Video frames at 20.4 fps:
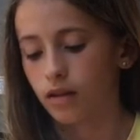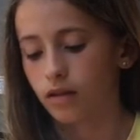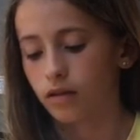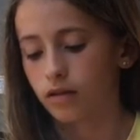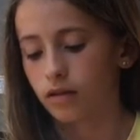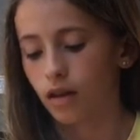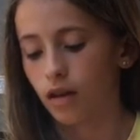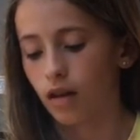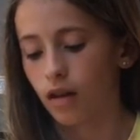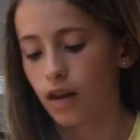
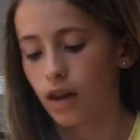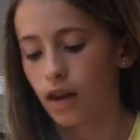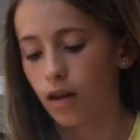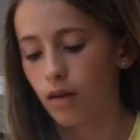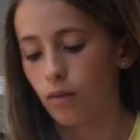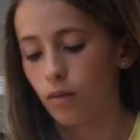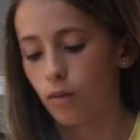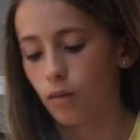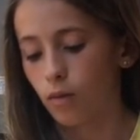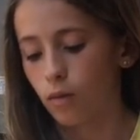tie it
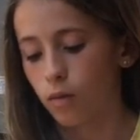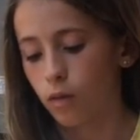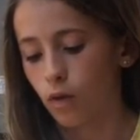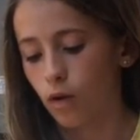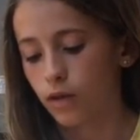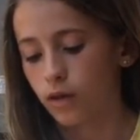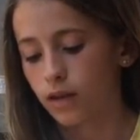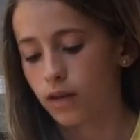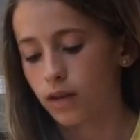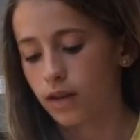
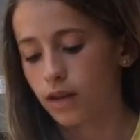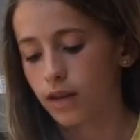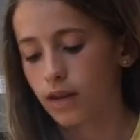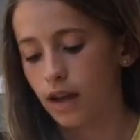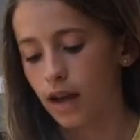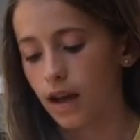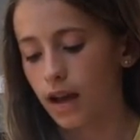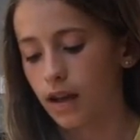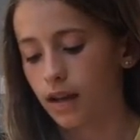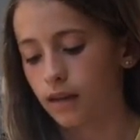once
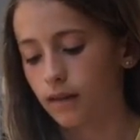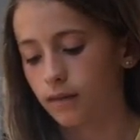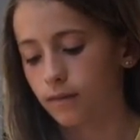again,